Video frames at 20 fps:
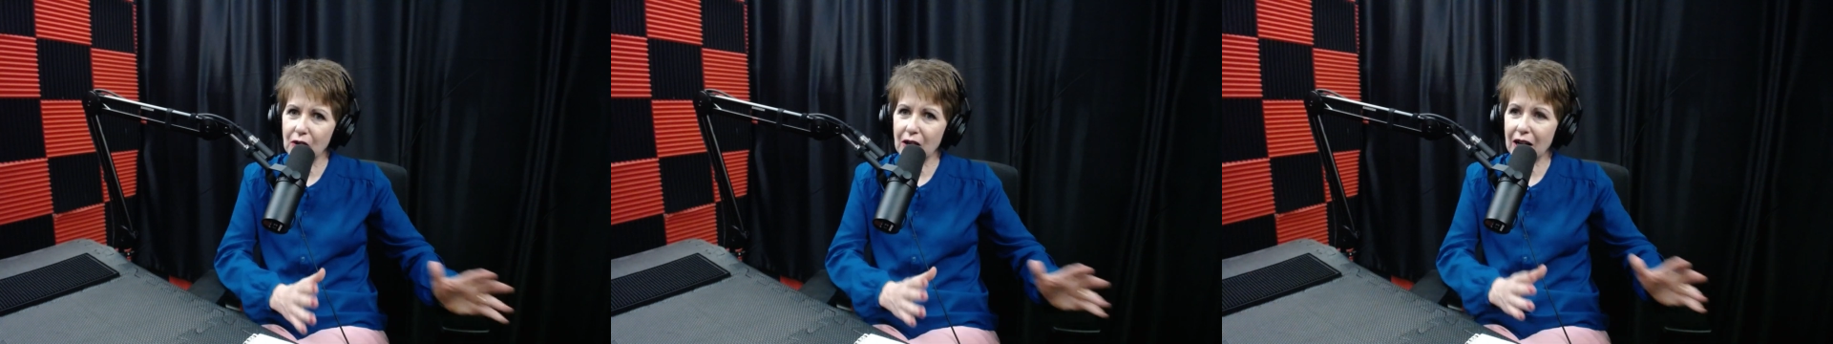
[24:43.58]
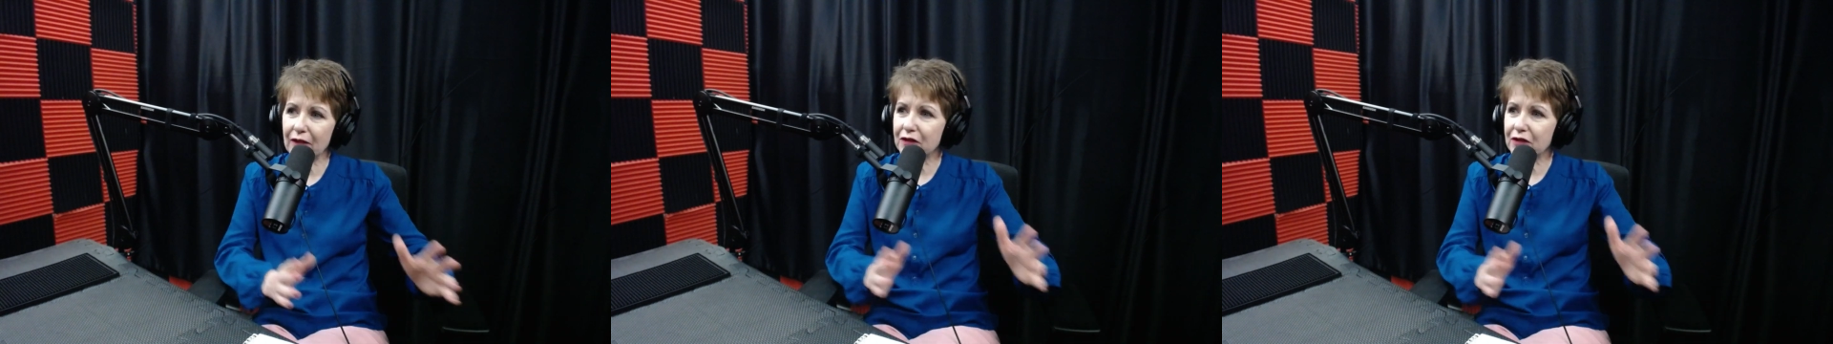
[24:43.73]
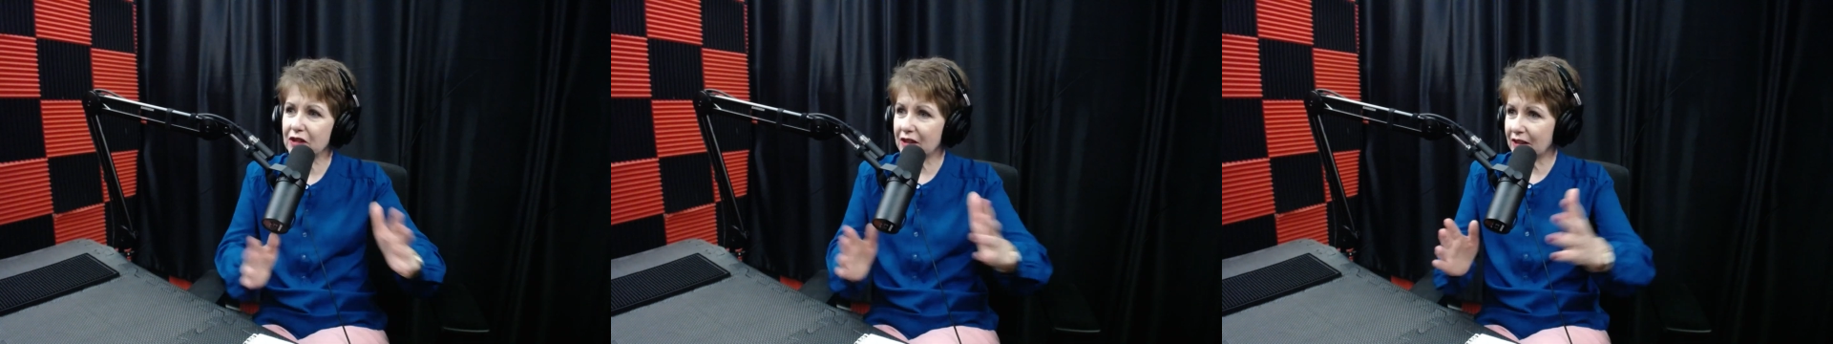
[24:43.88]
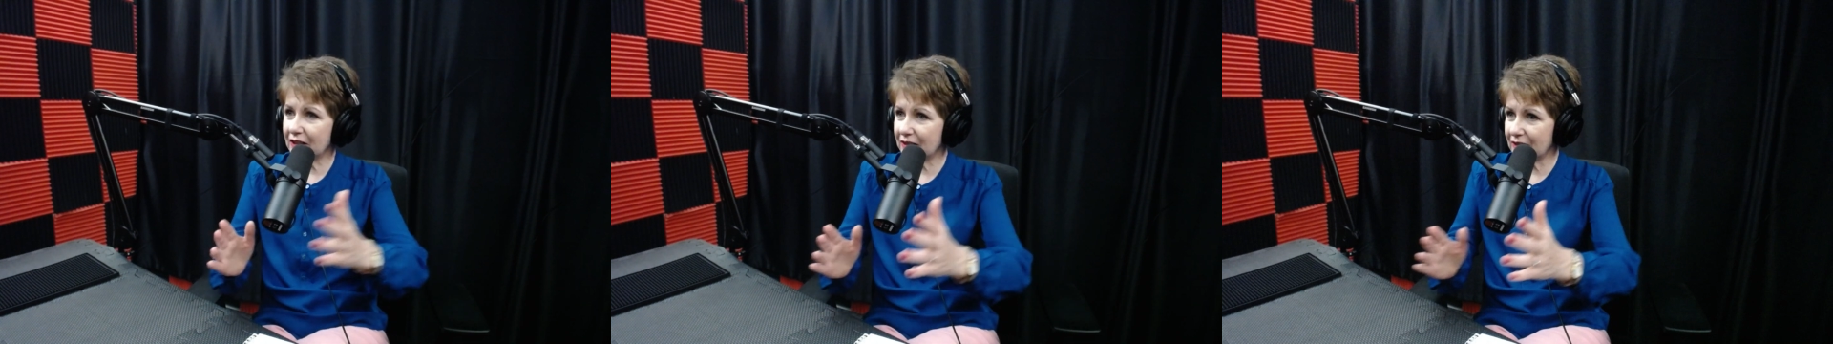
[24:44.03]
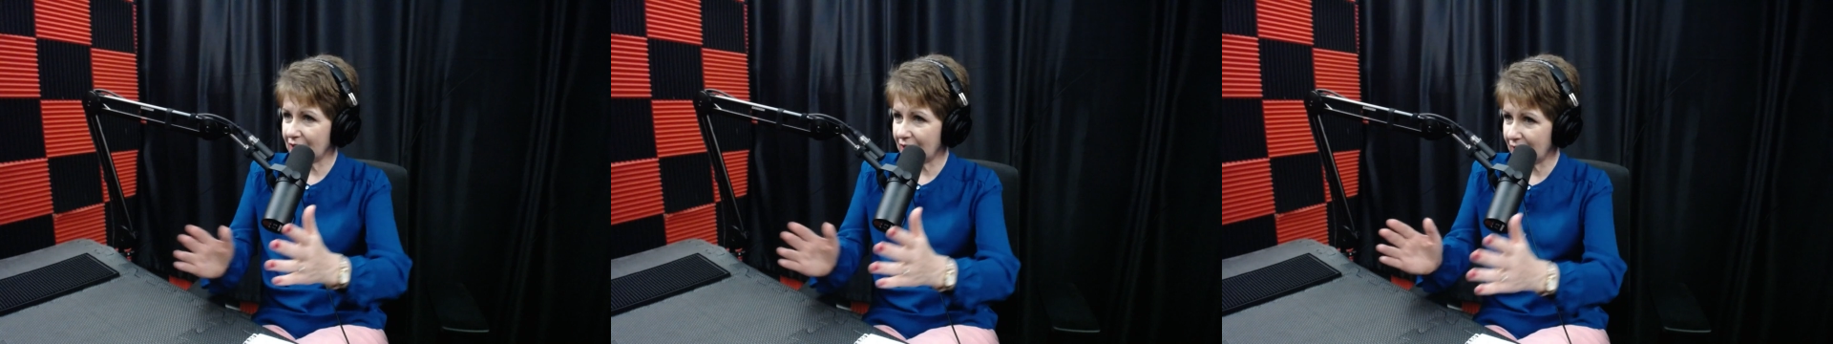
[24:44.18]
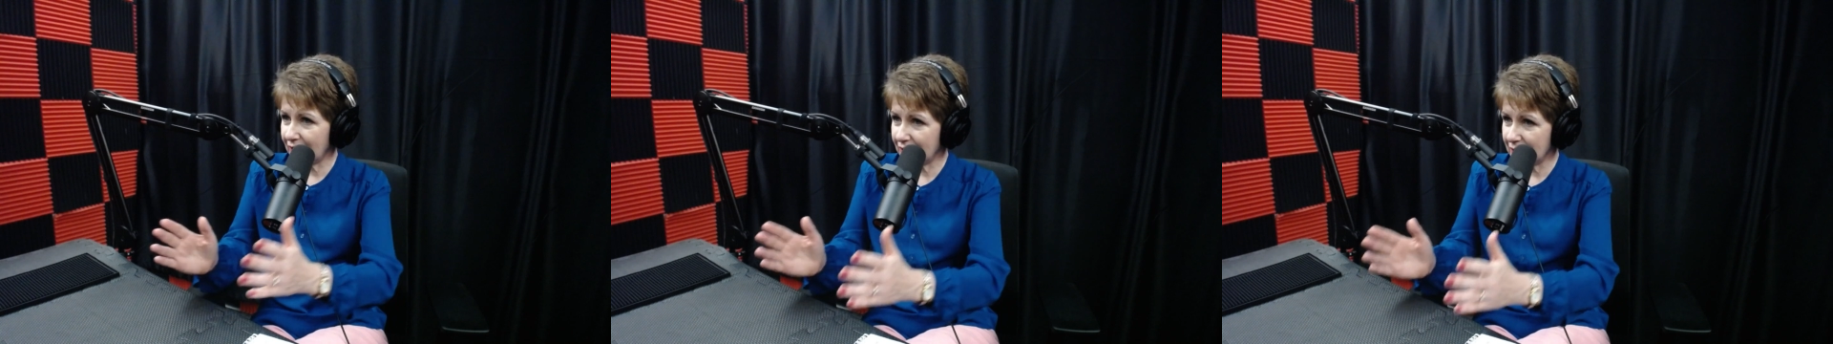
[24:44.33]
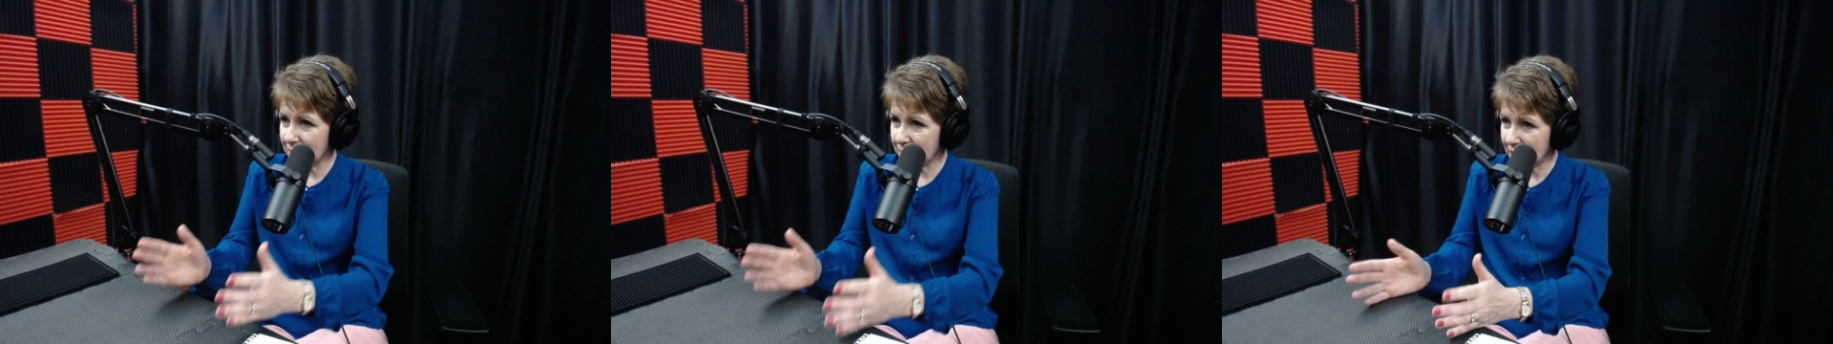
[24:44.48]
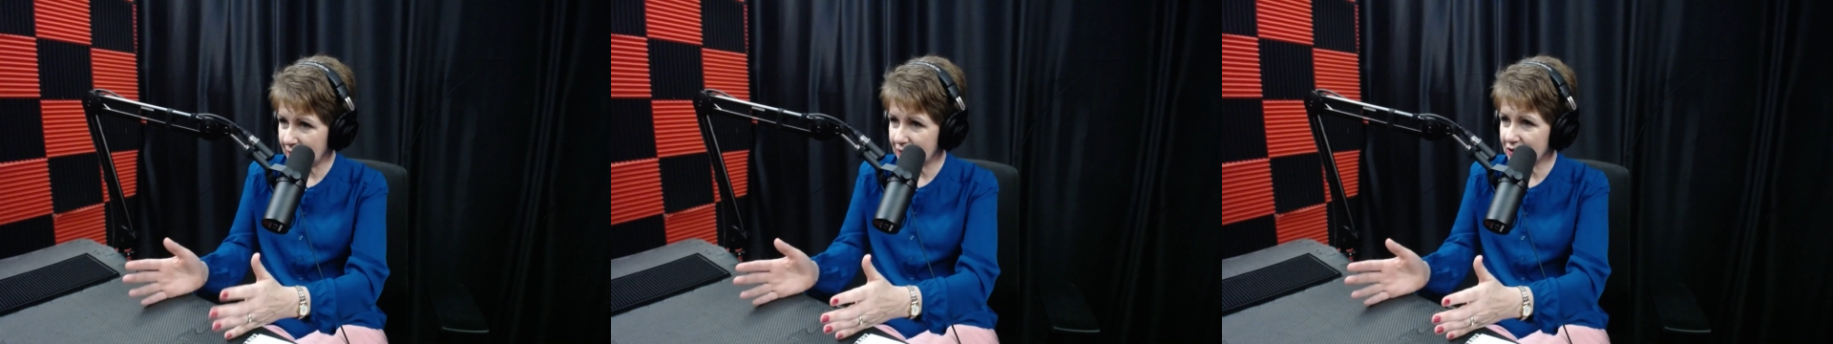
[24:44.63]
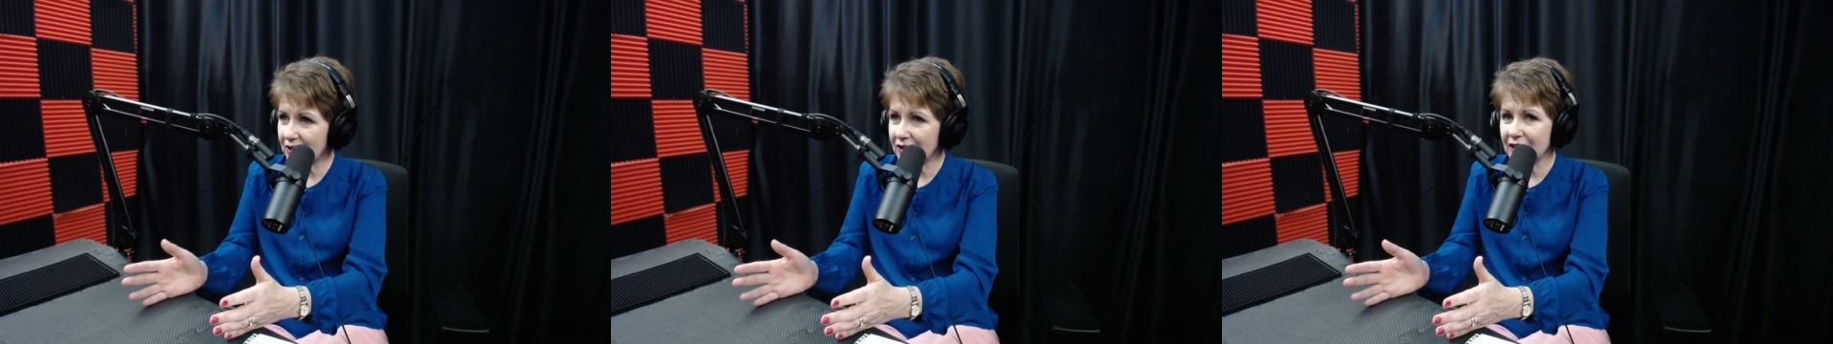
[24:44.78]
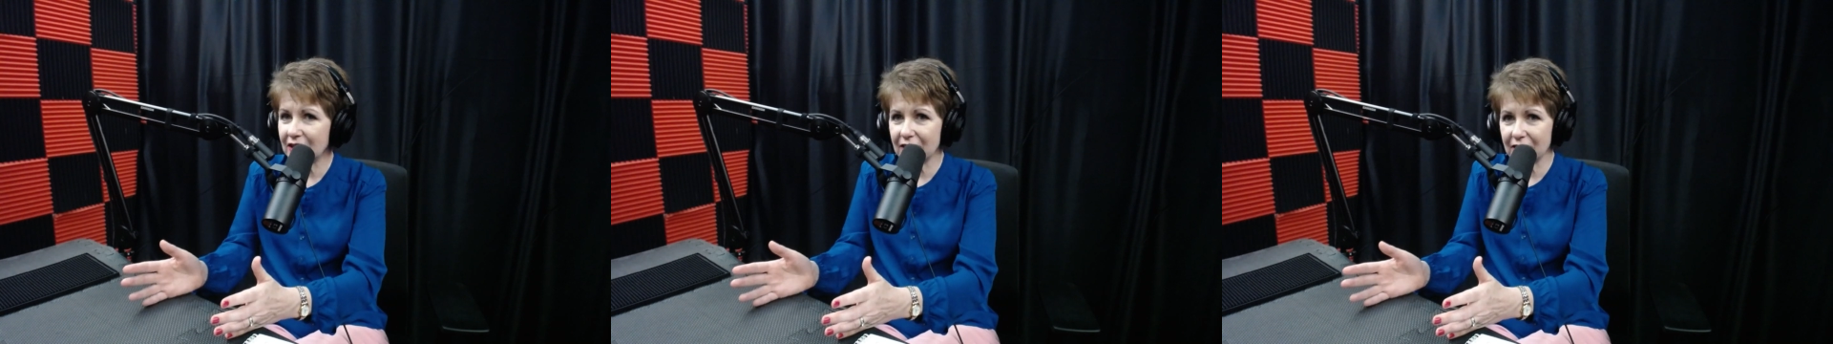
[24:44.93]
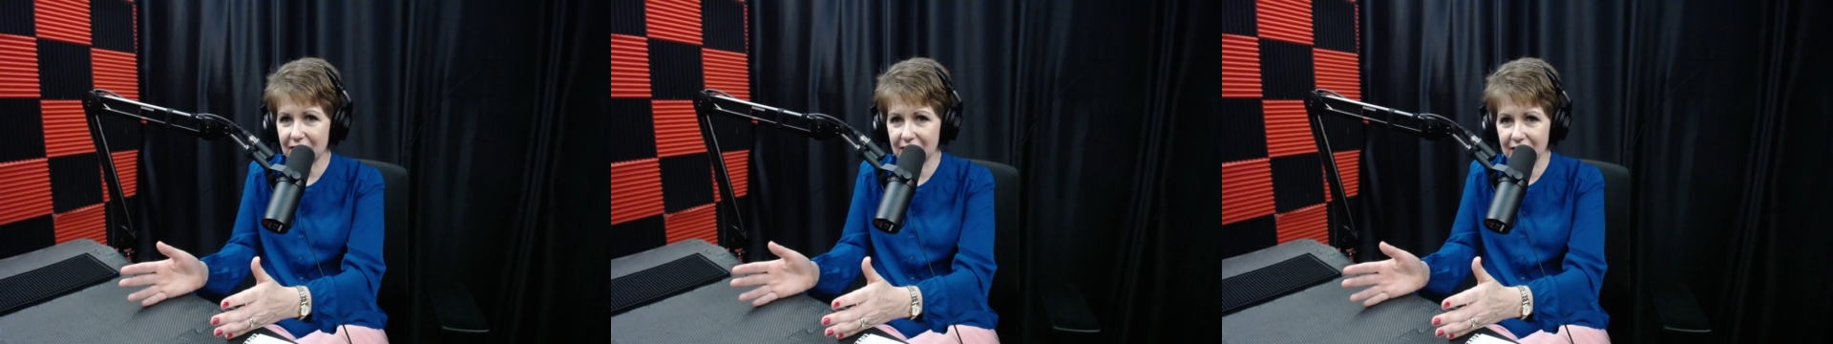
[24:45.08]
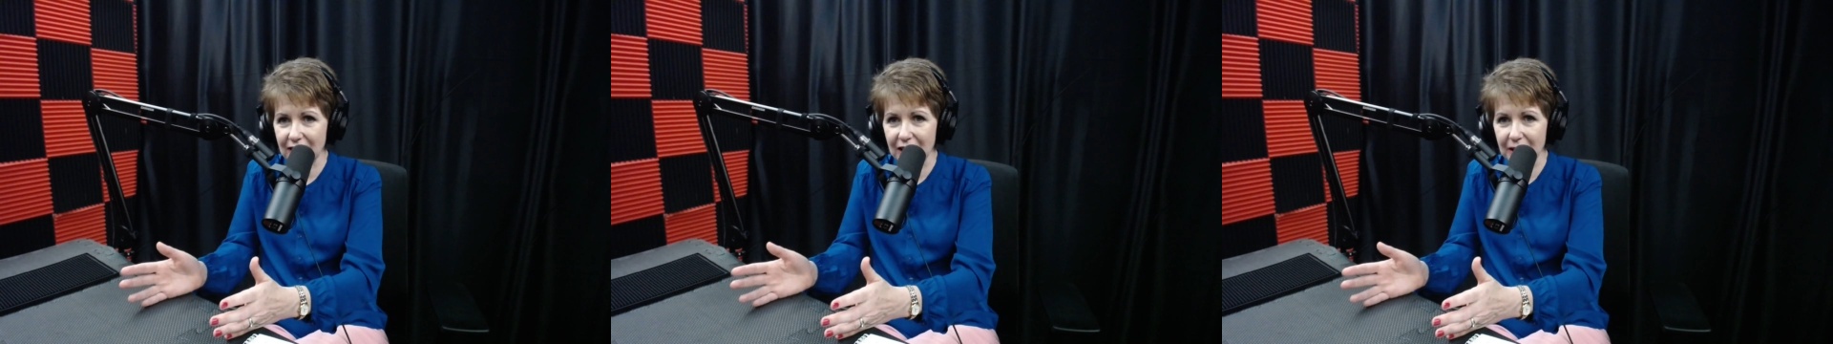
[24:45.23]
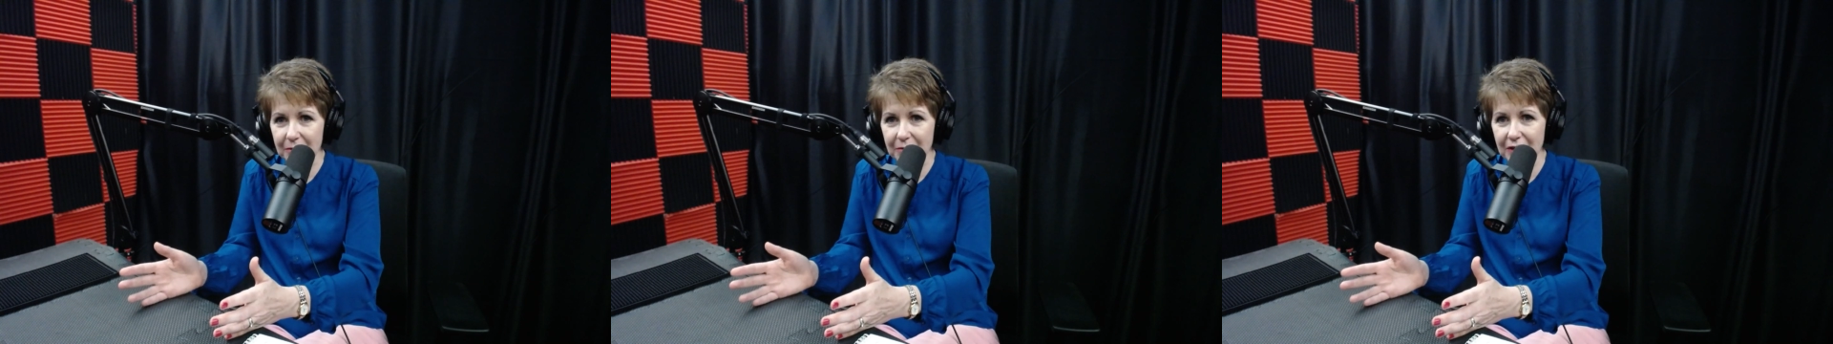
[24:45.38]
You have to. immediately
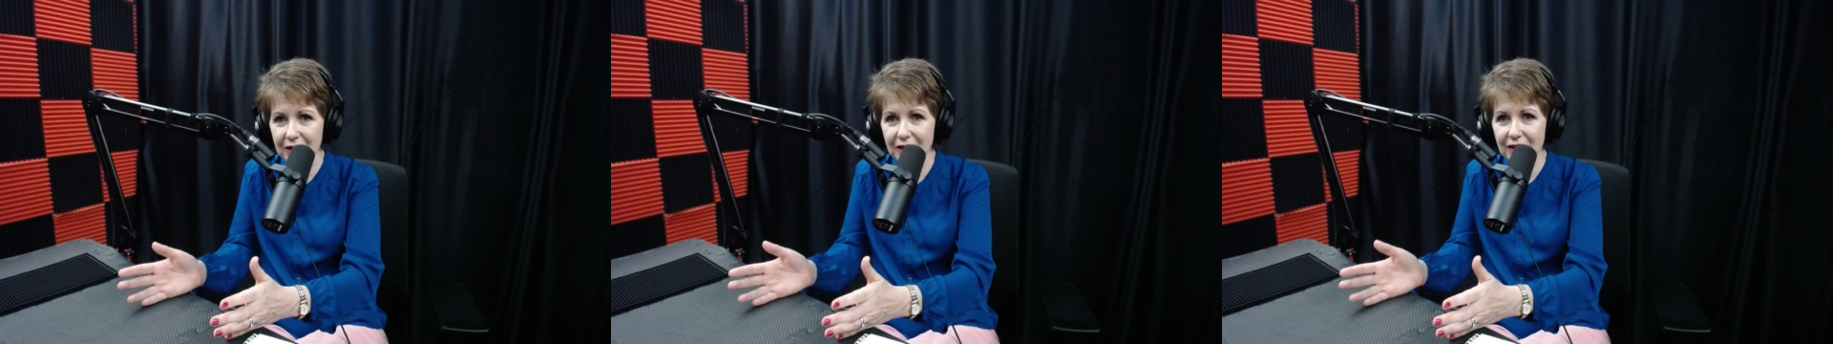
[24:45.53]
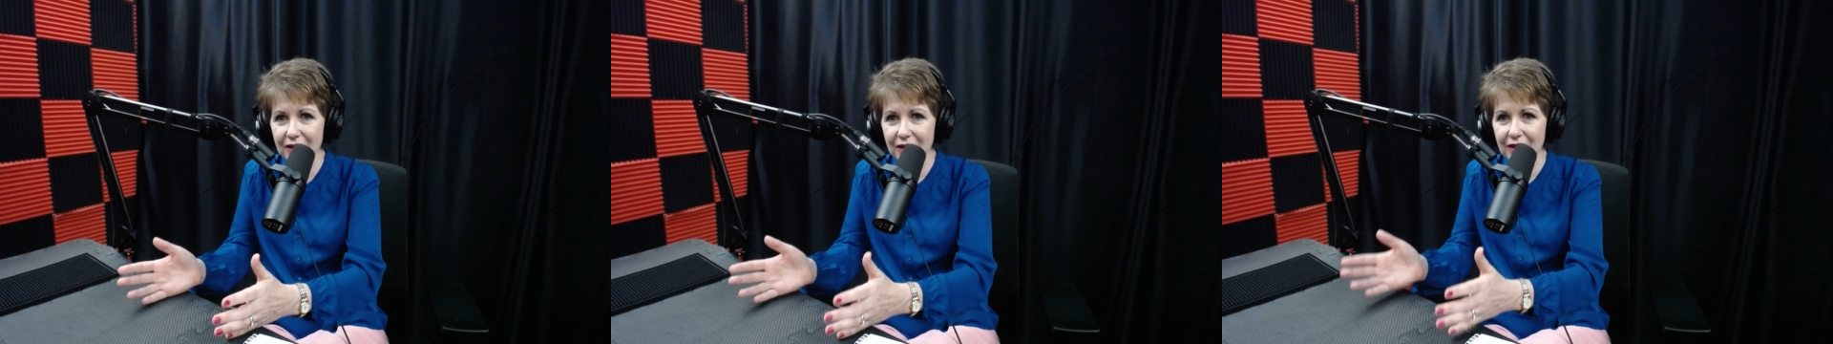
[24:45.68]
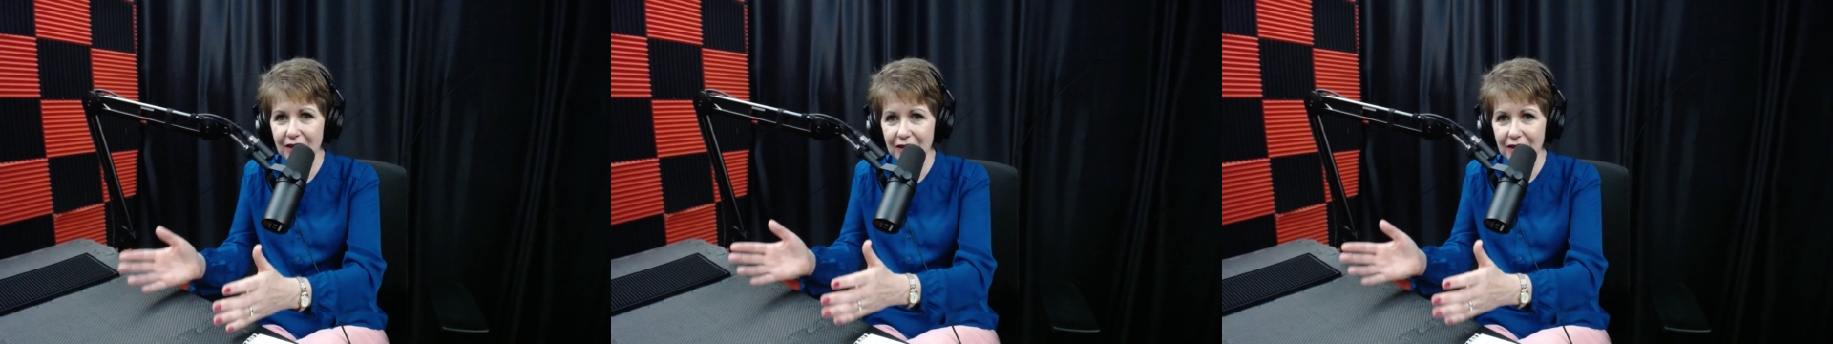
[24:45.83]
accept